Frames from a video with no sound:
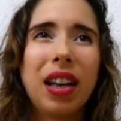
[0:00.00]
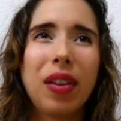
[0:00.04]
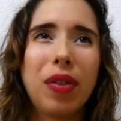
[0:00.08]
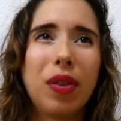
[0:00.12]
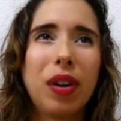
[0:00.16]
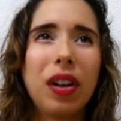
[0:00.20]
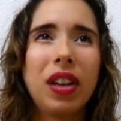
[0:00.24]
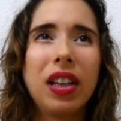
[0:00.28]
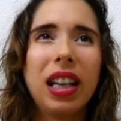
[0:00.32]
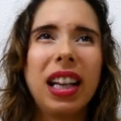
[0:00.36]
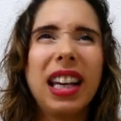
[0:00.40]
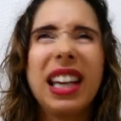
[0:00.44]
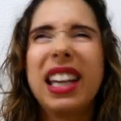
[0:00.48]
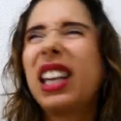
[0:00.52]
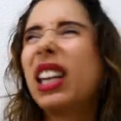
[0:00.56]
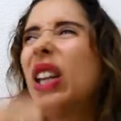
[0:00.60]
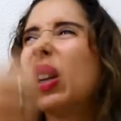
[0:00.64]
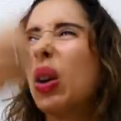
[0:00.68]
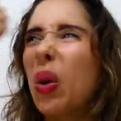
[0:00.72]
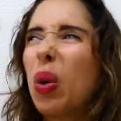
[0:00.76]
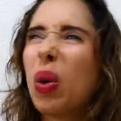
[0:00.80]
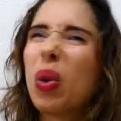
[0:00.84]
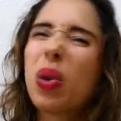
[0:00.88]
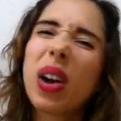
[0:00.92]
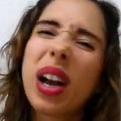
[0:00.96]
I felt like,
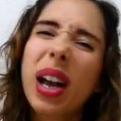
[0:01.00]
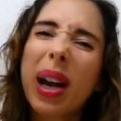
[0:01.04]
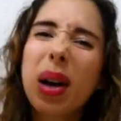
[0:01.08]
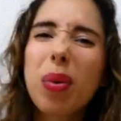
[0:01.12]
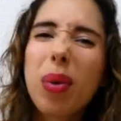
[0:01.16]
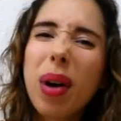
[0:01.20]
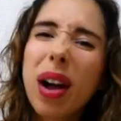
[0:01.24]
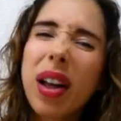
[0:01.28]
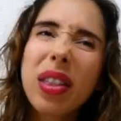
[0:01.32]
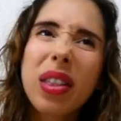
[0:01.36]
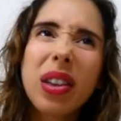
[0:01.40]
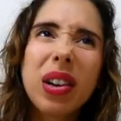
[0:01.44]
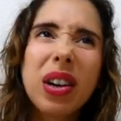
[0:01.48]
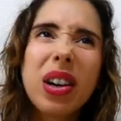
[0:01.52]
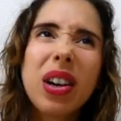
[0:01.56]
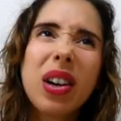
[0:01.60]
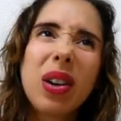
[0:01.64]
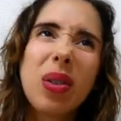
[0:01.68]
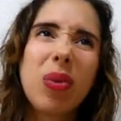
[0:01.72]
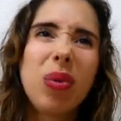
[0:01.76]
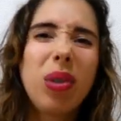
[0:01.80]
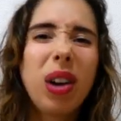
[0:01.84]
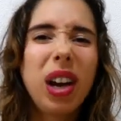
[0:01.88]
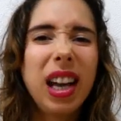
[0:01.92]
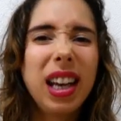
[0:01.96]
gray
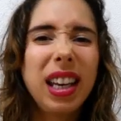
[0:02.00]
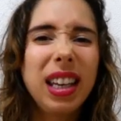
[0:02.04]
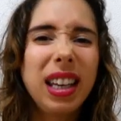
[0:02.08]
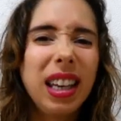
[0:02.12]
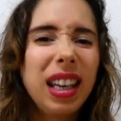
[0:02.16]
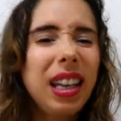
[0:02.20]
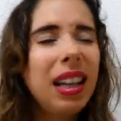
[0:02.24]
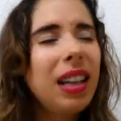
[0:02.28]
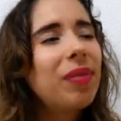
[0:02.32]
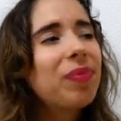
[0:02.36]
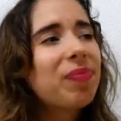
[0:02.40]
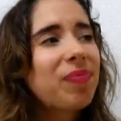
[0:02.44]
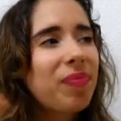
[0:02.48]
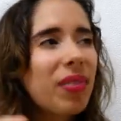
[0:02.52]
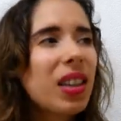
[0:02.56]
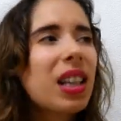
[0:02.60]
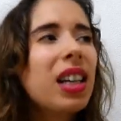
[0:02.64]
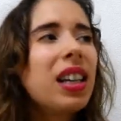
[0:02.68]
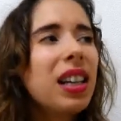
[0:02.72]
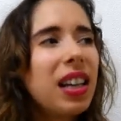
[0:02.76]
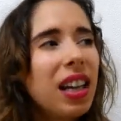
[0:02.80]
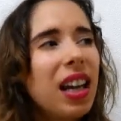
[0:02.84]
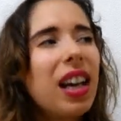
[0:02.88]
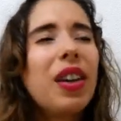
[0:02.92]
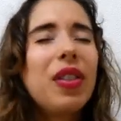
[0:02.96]
weather, rainy,
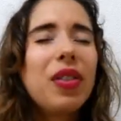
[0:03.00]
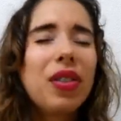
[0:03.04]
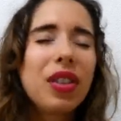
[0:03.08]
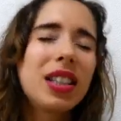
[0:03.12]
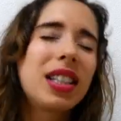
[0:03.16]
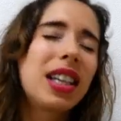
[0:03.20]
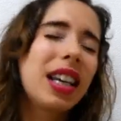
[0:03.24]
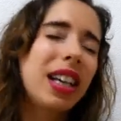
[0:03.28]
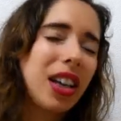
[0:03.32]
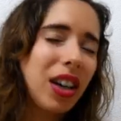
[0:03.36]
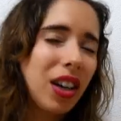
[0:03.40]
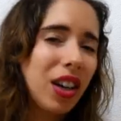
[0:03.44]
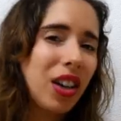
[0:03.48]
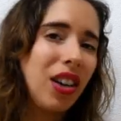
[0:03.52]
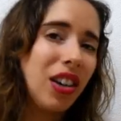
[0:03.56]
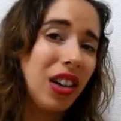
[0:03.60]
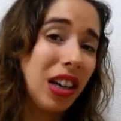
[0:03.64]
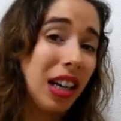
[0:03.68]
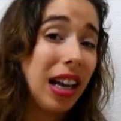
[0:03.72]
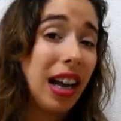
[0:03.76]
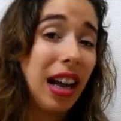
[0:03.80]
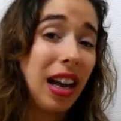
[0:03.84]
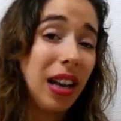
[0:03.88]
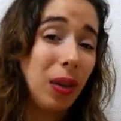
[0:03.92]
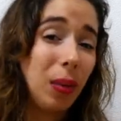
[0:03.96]
feels like a curry
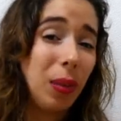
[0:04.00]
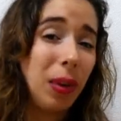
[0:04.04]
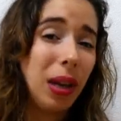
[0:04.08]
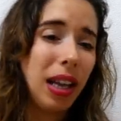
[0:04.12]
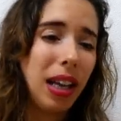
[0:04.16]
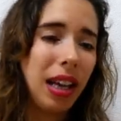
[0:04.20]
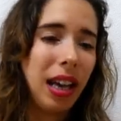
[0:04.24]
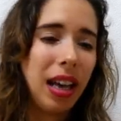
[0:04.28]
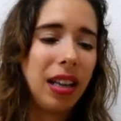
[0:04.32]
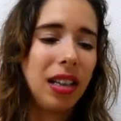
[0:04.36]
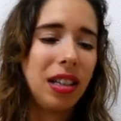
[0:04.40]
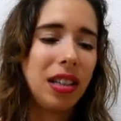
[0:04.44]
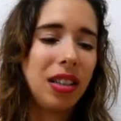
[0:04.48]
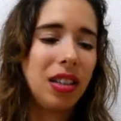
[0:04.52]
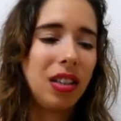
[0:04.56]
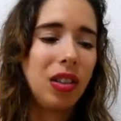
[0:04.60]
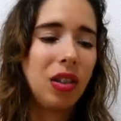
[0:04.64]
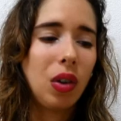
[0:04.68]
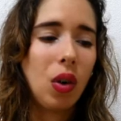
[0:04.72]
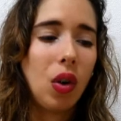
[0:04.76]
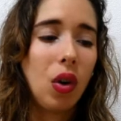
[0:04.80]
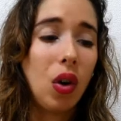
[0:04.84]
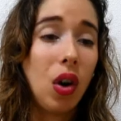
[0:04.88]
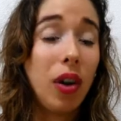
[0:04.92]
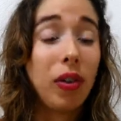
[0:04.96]
kind of weekend.
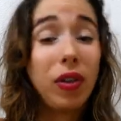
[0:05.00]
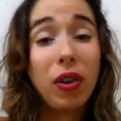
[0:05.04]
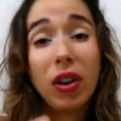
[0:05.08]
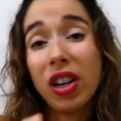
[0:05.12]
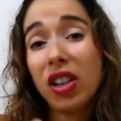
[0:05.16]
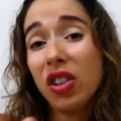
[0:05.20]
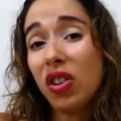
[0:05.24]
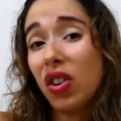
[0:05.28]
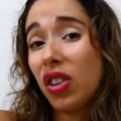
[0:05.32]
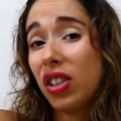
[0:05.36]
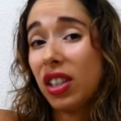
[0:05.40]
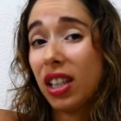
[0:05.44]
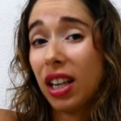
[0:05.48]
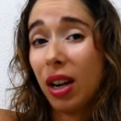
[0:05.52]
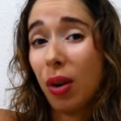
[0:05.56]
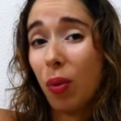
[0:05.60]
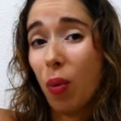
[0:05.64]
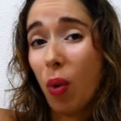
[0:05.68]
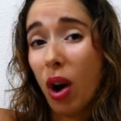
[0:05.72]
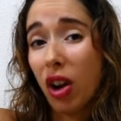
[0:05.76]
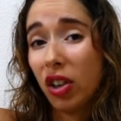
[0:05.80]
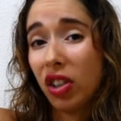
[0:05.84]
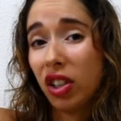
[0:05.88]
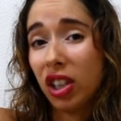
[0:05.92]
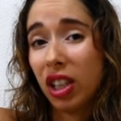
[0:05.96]
So if you're interested in
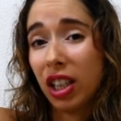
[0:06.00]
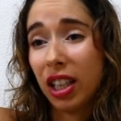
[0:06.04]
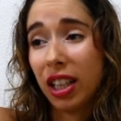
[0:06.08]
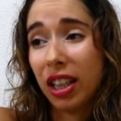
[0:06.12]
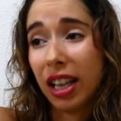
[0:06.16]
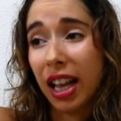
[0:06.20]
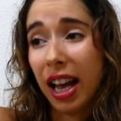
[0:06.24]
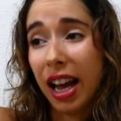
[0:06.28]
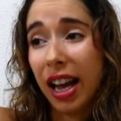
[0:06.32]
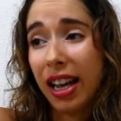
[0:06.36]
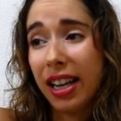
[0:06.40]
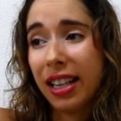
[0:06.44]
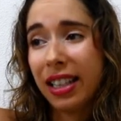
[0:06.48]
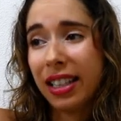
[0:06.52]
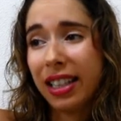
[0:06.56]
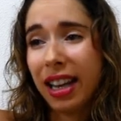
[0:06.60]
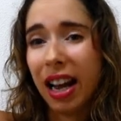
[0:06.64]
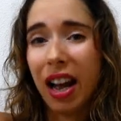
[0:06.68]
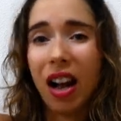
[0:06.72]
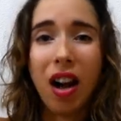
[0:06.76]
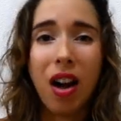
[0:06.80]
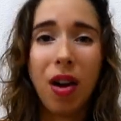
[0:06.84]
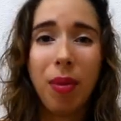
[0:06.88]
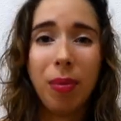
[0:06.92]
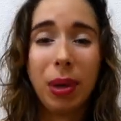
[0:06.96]
watching that,
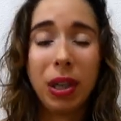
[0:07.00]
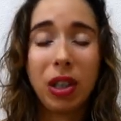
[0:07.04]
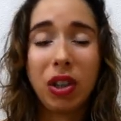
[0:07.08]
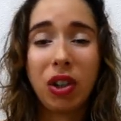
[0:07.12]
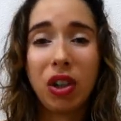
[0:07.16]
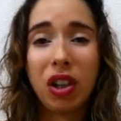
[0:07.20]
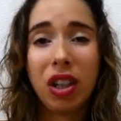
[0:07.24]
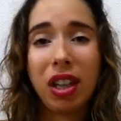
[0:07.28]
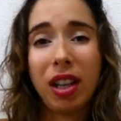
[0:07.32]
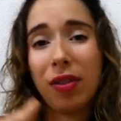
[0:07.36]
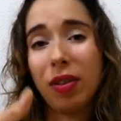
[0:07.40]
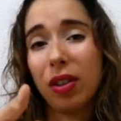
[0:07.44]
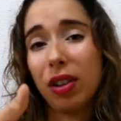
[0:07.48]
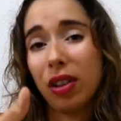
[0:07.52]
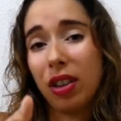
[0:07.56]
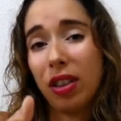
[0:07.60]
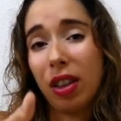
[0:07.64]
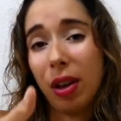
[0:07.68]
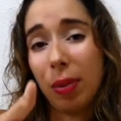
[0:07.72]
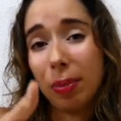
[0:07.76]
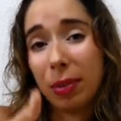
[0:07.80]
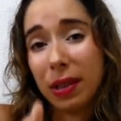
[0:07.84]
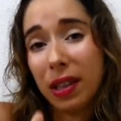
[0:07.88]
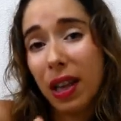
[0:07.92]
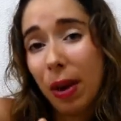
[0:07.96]
make sure to give a
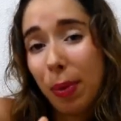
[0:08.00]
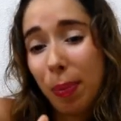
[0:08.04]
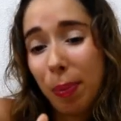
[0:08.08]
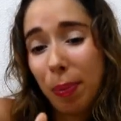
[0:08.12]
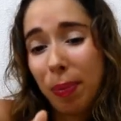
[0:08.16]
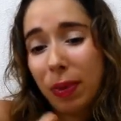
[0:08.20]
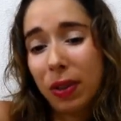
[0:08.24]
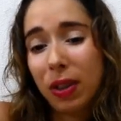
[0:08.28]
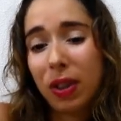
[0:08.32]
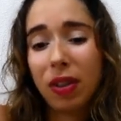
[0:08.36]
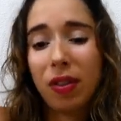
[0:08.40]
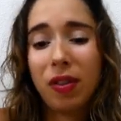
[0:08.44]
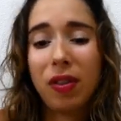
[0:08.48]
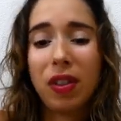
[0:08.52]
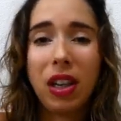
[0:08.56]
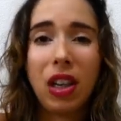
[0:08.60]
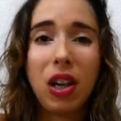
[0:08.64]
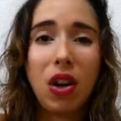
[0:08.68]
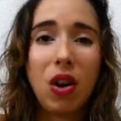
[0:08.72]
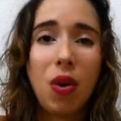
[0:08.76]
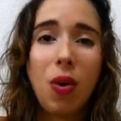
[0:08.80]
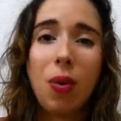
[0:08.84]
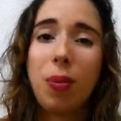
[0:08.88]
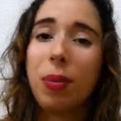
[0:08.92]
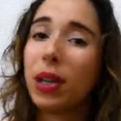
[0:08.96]
thumbs up to the
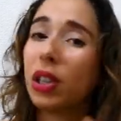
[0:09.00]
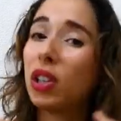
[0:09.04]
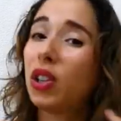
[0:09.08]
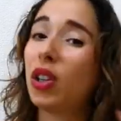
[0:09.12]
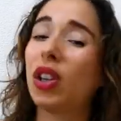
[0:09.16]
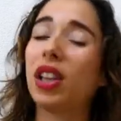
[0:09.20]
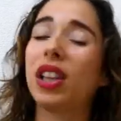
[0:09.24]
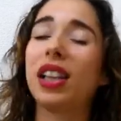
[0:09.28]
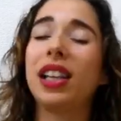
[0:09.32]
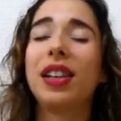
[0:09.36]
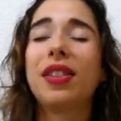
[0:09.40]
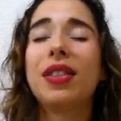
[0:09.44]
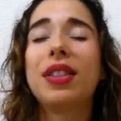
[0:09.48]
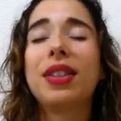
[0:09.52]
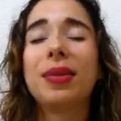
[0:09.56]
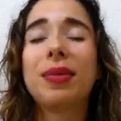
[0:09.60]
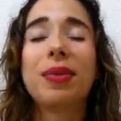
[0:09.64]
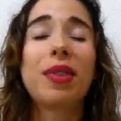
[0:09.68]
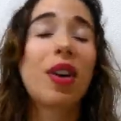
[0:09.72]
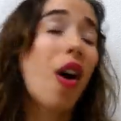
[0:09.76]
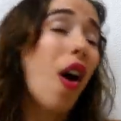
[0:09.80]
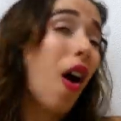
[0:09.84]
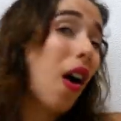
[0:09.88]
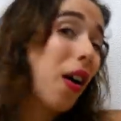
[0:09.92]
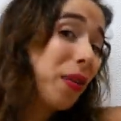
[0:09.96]
video. Make sure to leave some
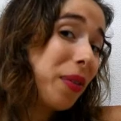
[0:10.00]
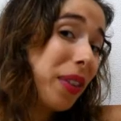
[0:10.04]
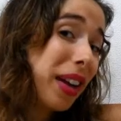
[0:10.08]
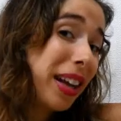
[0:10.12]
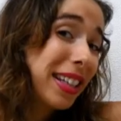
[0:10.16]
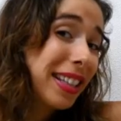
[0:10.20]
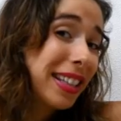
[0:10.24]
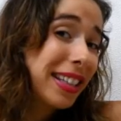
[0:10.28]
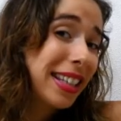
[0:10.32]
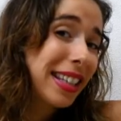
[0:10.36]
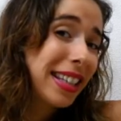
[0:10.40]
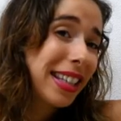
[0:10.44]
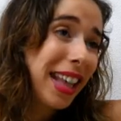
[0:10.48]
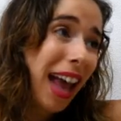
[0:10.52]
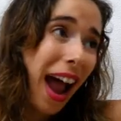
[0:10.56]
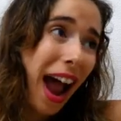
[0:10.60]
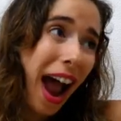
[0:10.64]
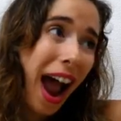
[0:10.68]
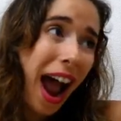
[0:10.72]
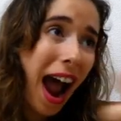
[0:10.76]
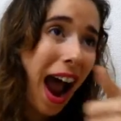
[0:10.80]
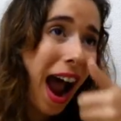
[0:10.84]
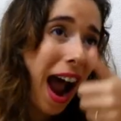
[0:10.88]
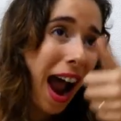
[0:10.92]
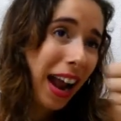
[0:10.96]
comments.
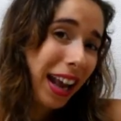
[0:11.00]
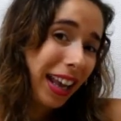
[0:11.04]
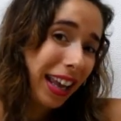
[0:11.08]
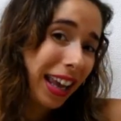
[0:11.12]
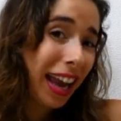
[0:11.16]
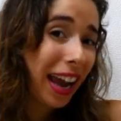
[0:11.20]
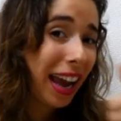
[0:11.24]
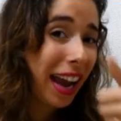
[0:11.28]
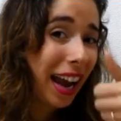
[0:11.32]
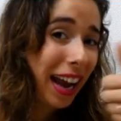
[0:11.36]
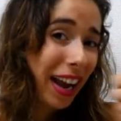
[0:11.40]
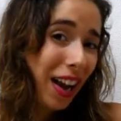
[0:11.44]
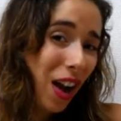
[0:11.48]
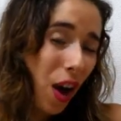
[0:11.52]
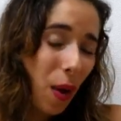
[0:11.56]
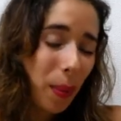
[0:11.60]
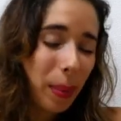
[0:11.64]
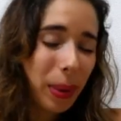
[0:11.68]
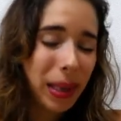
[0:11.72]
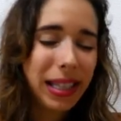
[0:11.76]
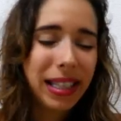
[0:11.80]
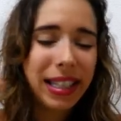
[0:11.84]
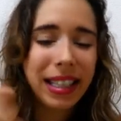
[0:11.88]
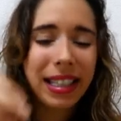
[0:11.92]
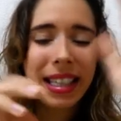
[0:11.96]
Yay,
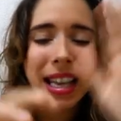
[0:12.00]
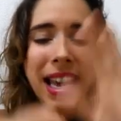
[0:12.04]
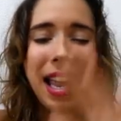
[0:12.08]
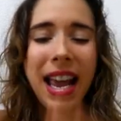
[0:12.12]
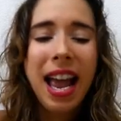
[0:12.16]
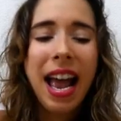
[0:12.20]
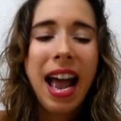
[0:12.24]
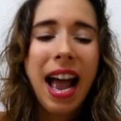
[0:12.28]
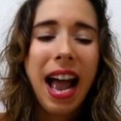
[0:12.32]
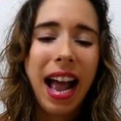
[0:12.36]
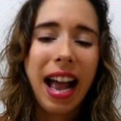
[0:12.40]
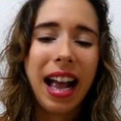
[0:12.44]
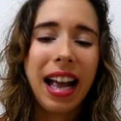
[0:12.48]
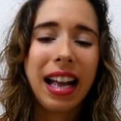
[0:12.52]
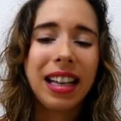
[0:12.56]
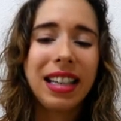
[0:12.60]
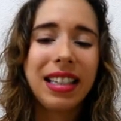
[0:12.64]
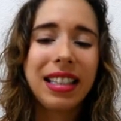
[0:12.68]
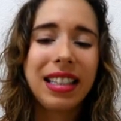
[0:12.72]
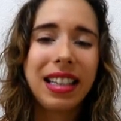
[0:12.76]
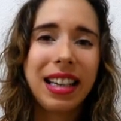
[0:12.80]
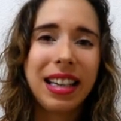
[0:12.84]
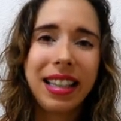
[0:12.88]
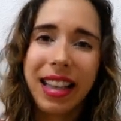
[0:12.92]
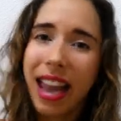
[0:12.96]
comments.
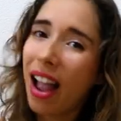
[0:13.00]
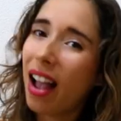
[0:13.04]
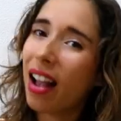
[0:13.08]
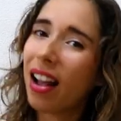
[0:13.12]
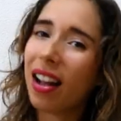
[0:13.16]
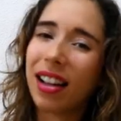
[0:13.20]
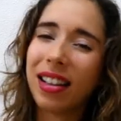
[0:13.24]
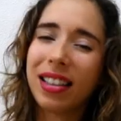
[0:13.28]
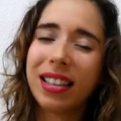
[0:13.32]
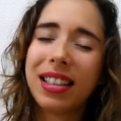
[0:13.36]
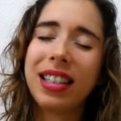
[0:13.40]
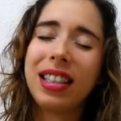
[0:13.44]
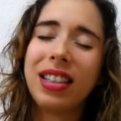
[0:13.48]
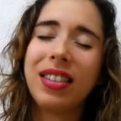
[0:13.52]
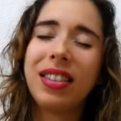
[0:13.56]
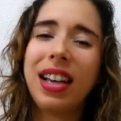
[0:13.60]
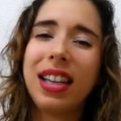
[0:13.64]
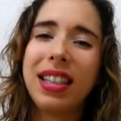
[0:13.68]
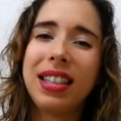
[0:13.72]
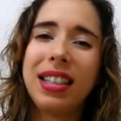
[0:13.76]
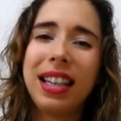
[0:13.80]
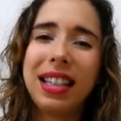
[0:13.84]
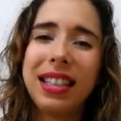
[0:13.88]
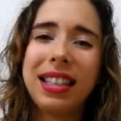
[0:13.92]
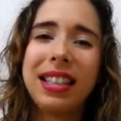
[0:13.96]
And yeah, I'll see you
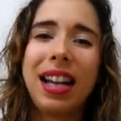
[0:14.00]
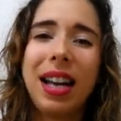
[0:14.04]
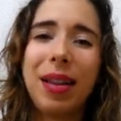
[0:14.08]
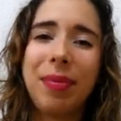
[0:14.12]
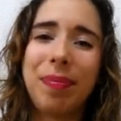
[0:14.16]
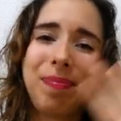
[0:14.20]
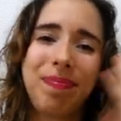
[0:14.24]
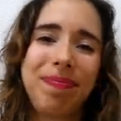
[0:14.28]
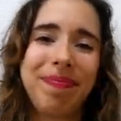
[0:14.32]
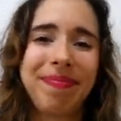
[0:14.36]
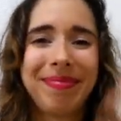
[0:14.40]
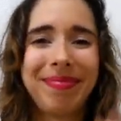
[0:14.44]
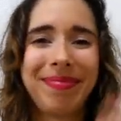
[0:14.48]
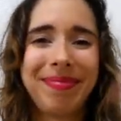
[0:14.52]
guys next time.